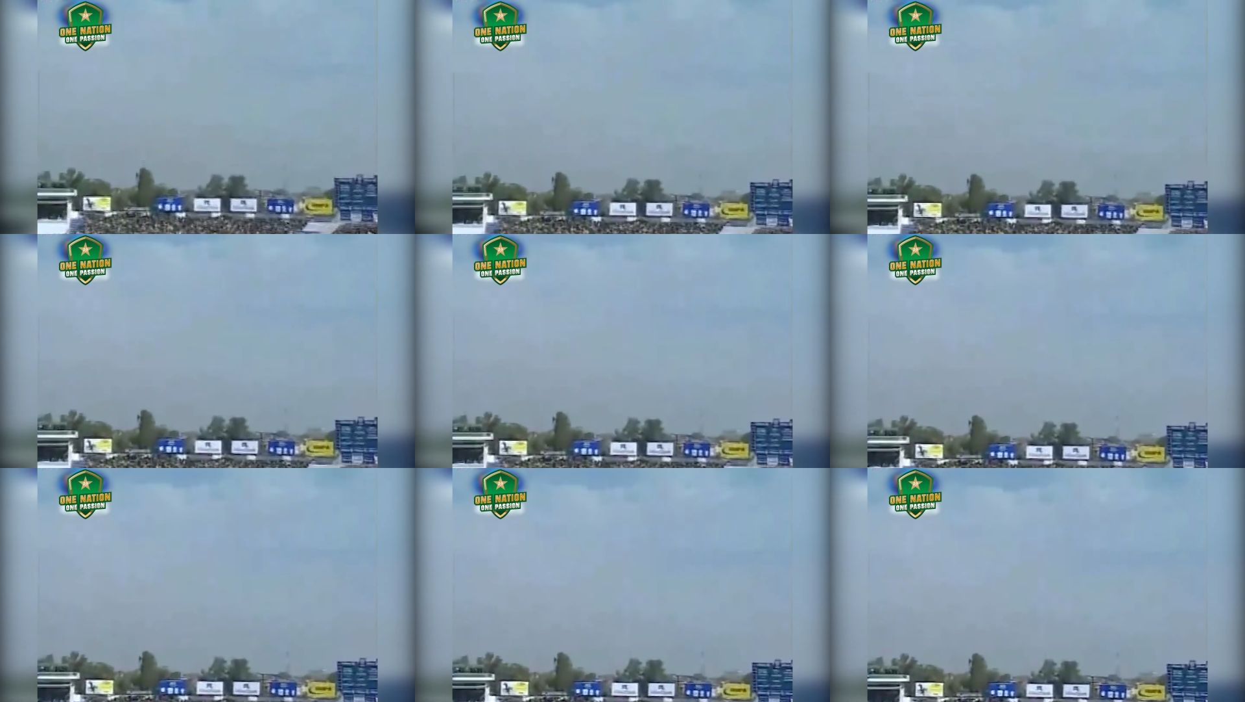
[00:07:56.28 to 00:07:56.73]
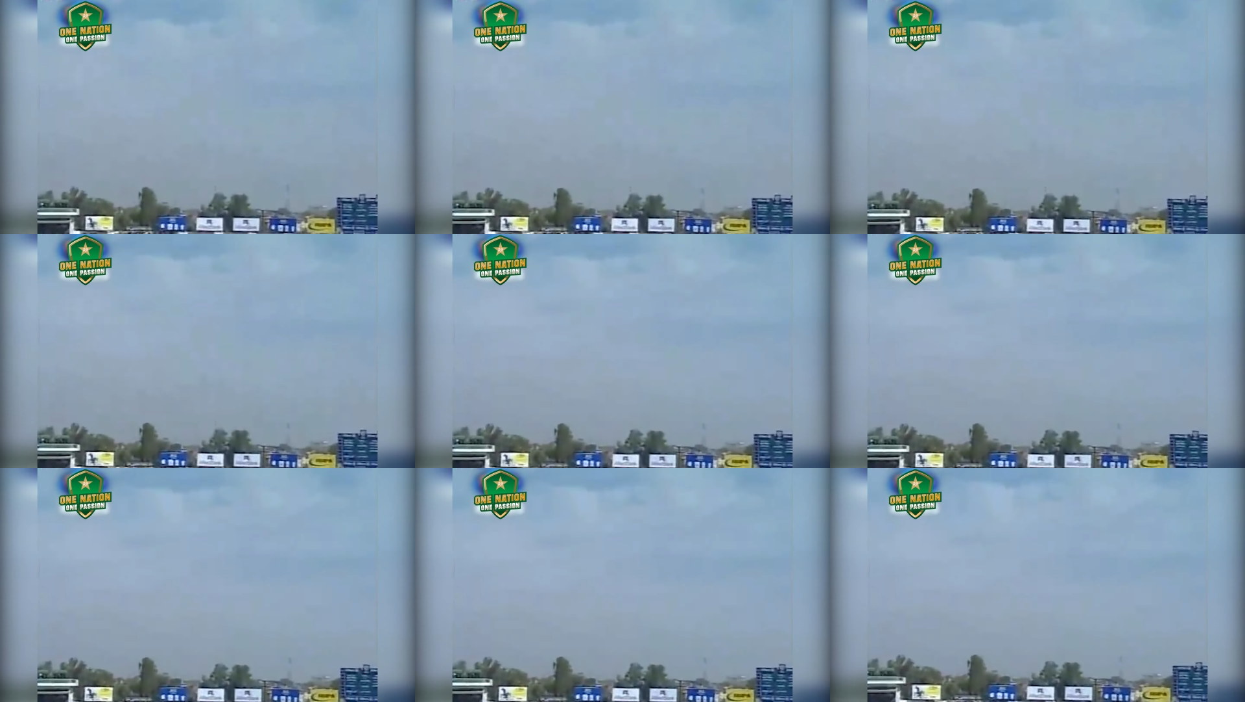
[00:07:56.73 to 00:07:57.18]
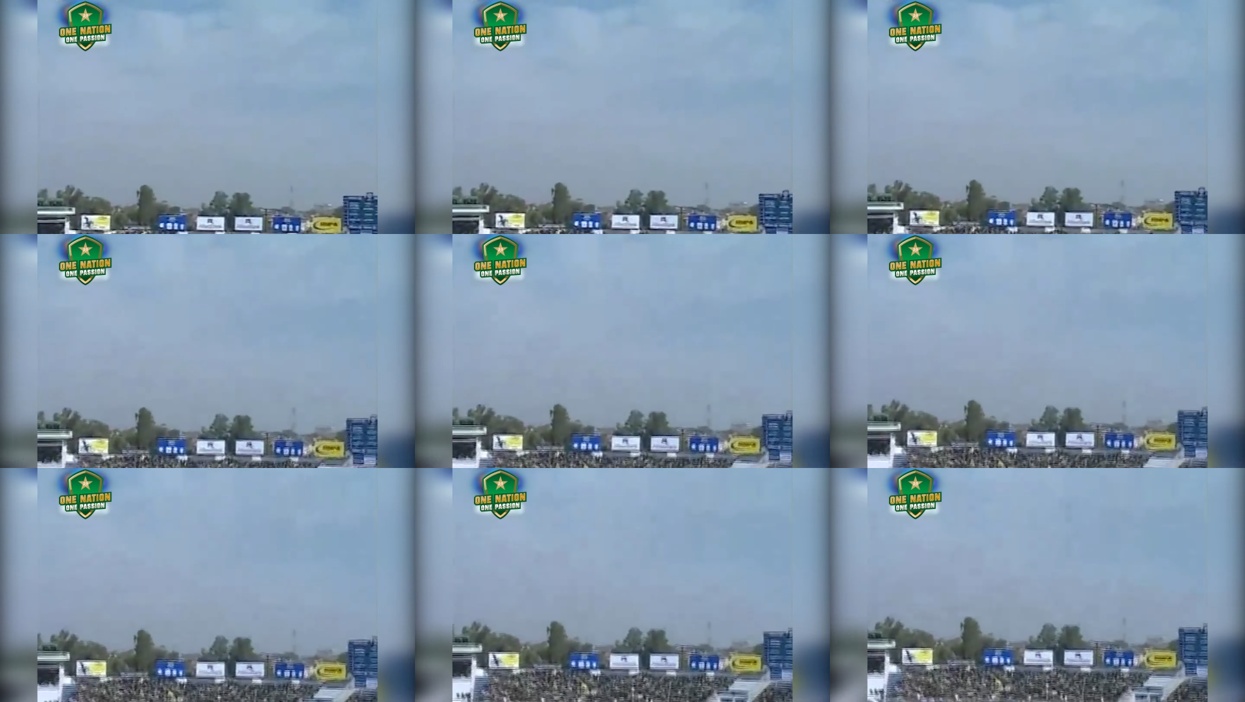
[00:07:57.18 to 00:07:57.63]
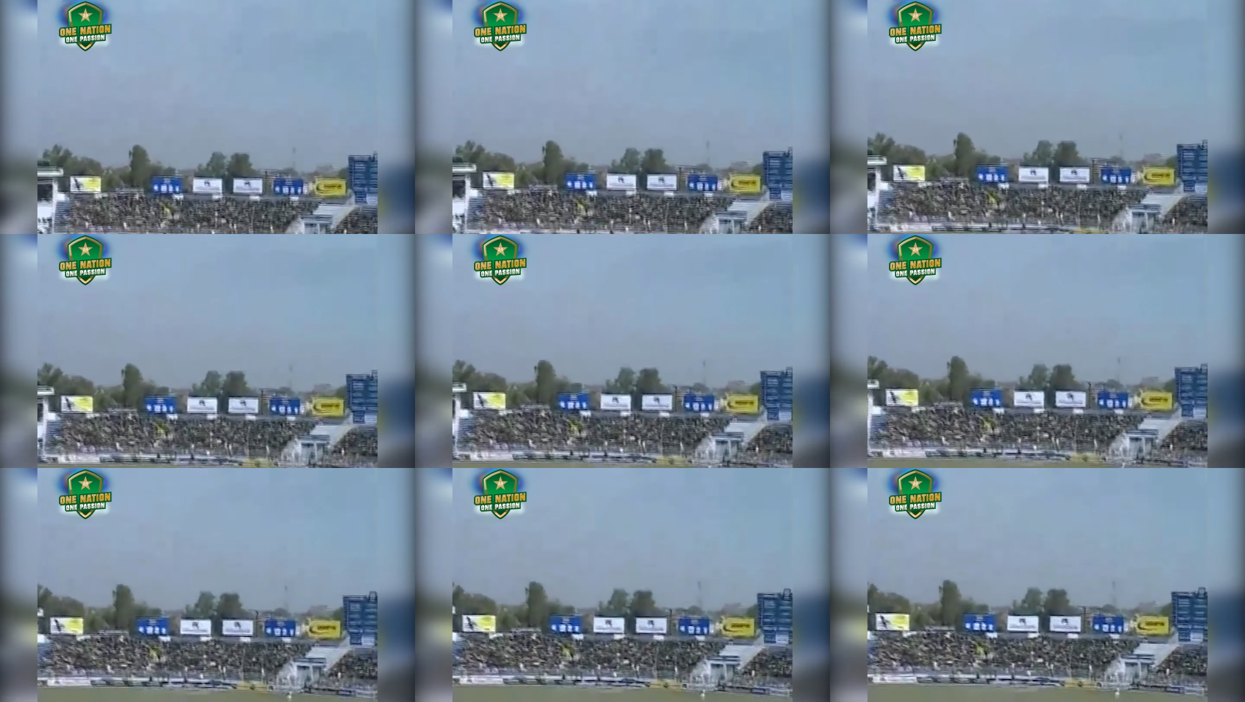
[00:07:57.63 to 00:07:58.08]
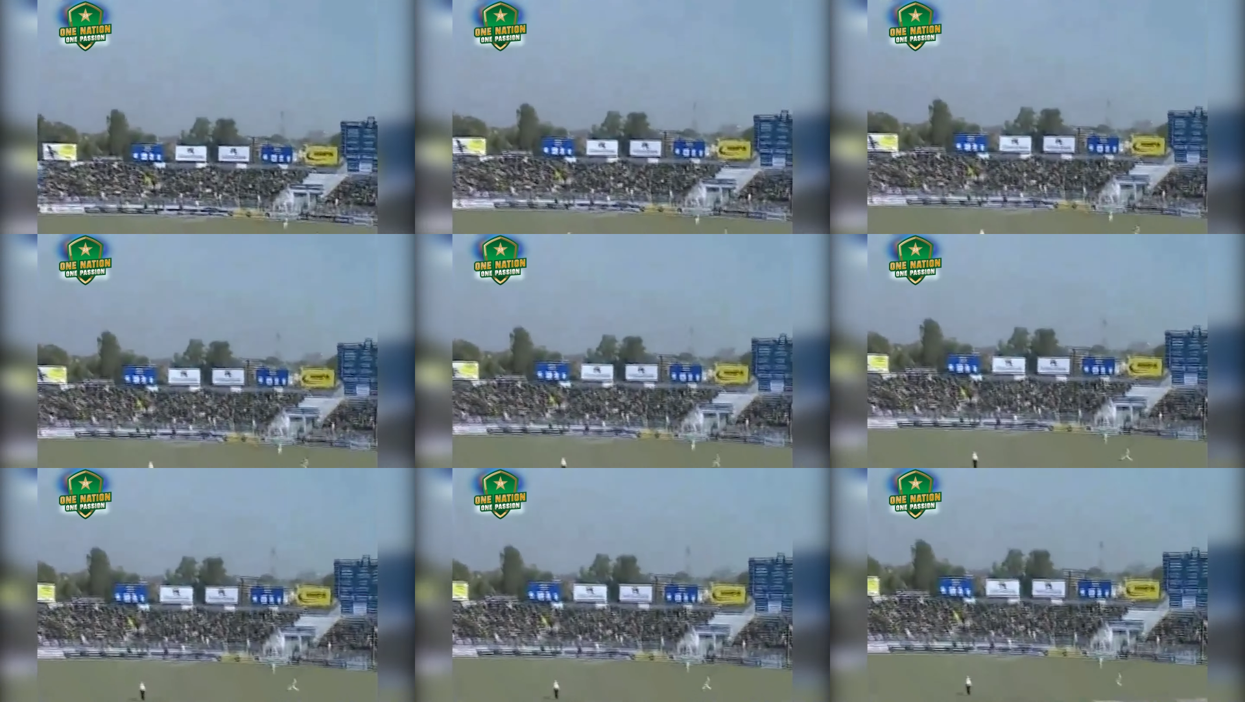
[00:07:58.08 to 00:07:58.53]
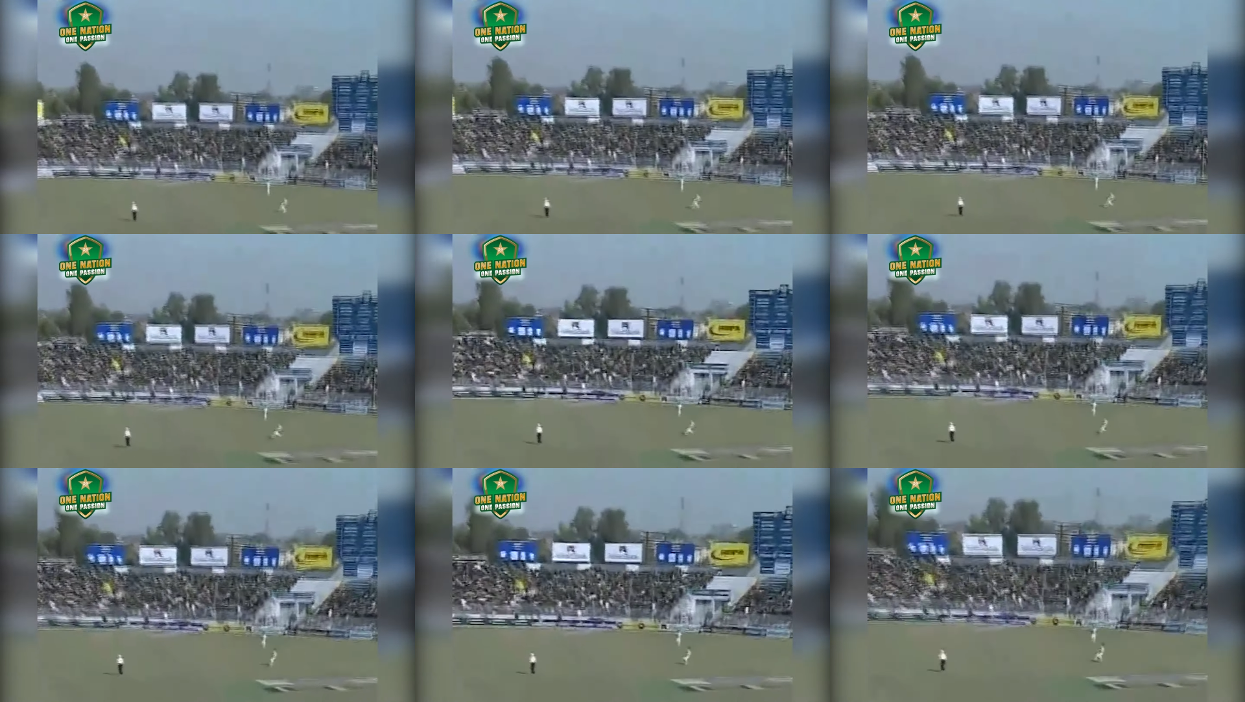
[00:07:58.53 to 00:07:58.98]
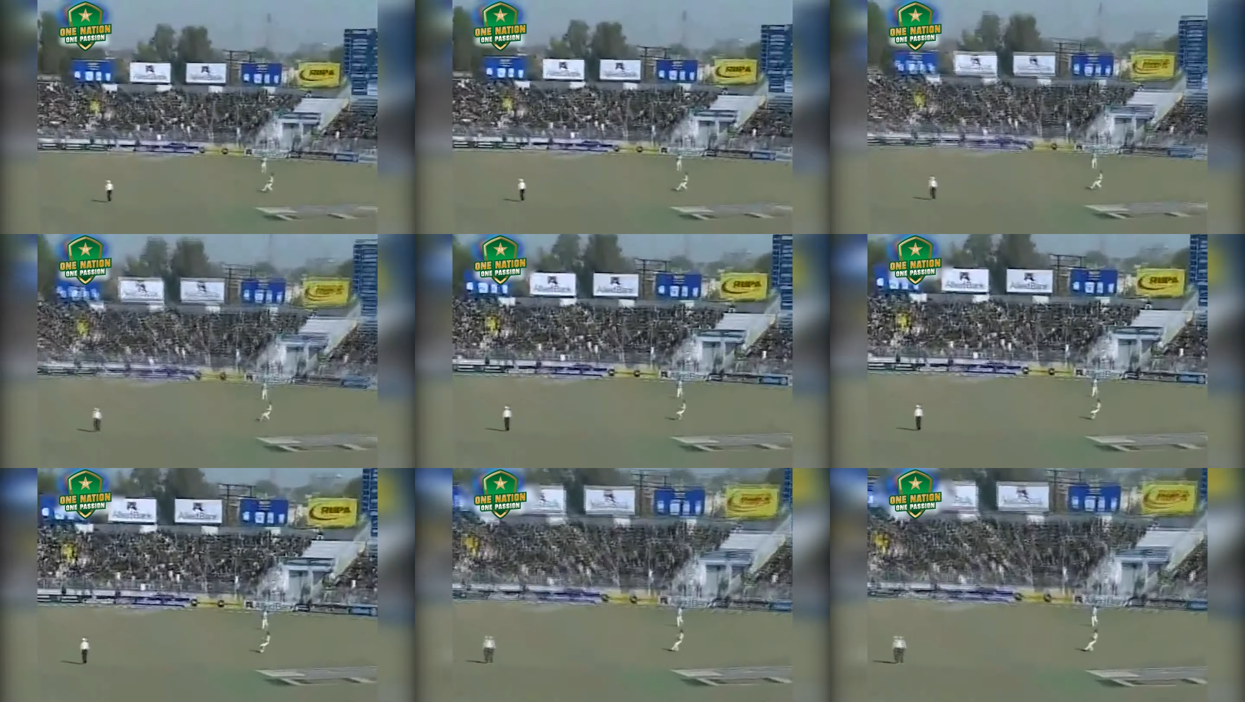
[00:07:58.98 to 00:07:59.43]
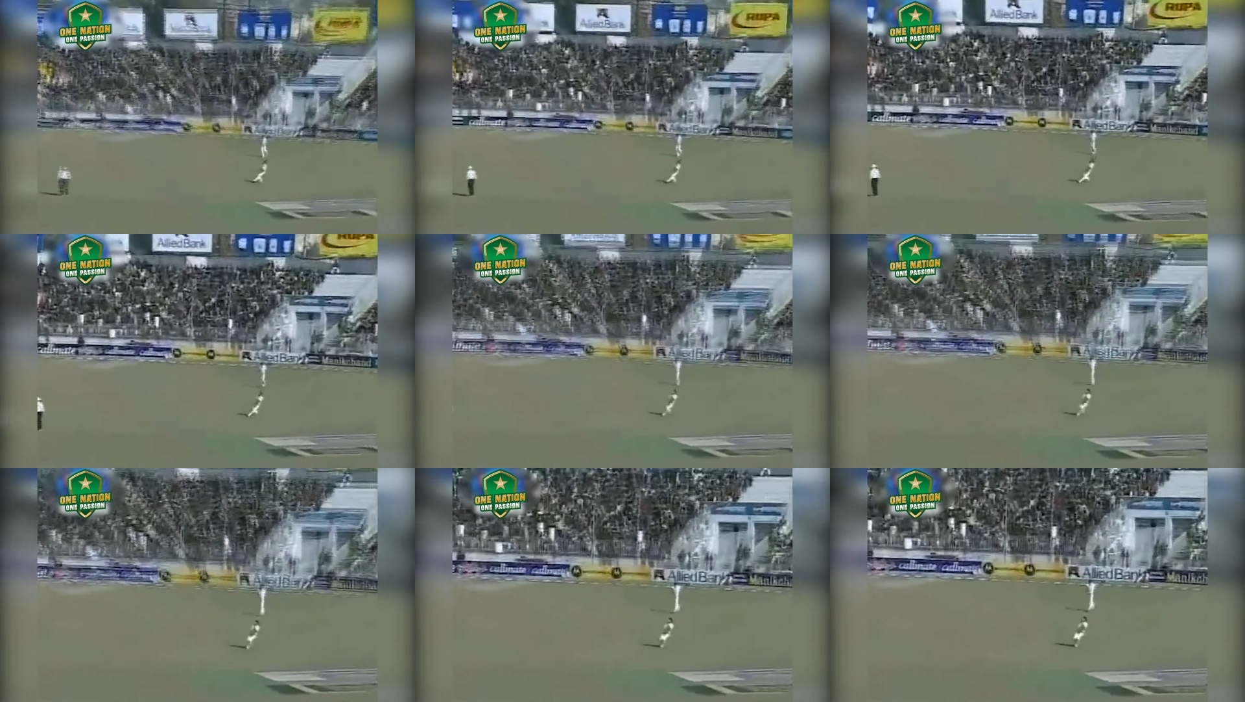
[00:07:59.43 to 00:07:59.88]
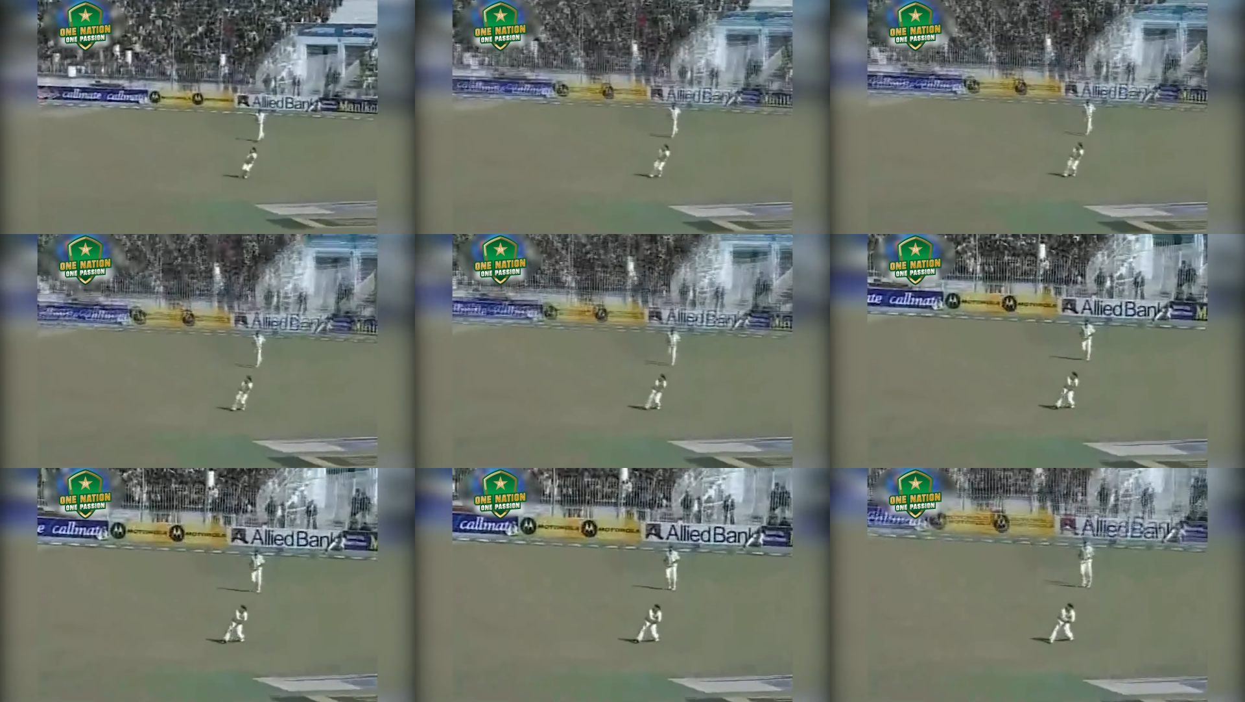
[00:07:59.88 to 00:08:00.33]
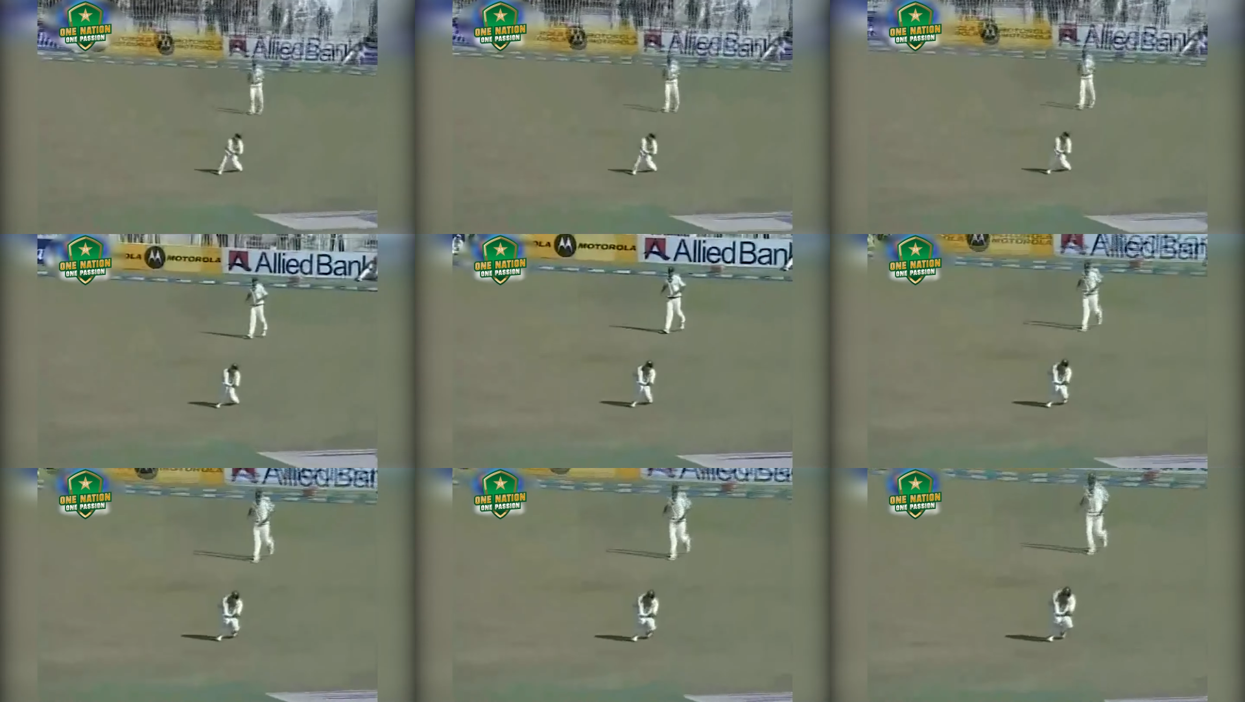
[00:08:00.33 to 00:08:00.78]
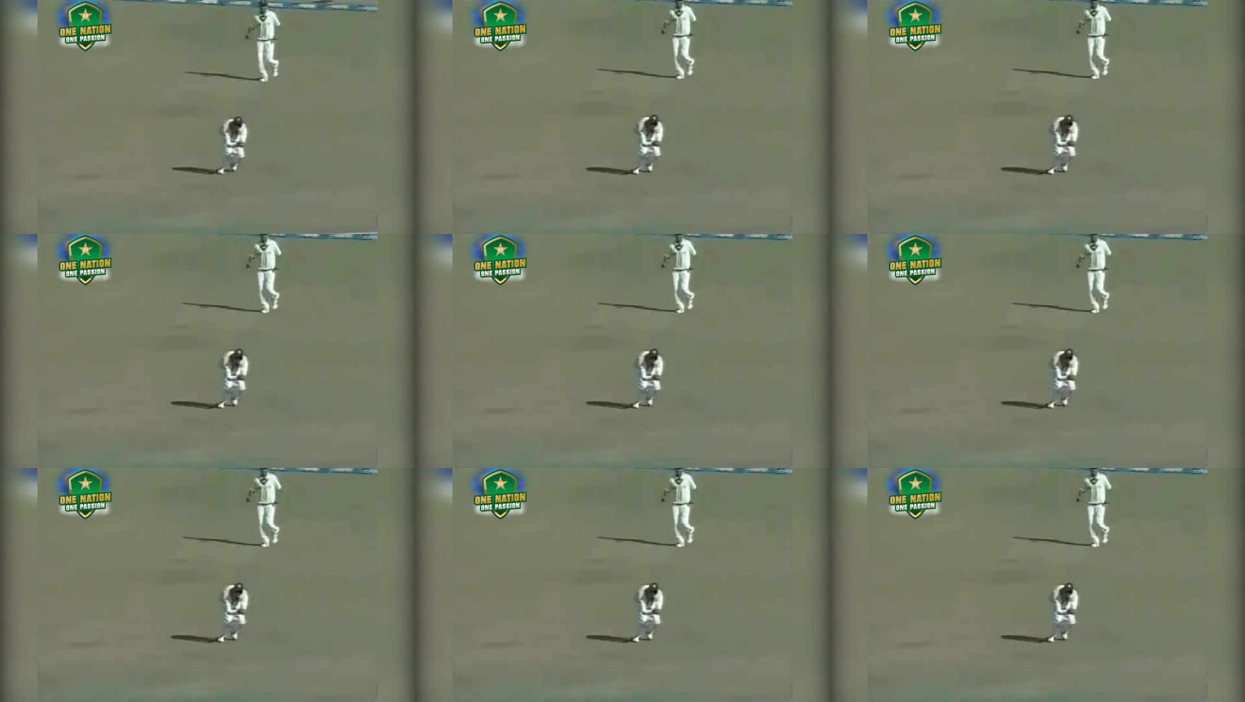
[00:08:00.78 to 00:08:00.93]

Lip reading: No face is visible, so there are no lips to read.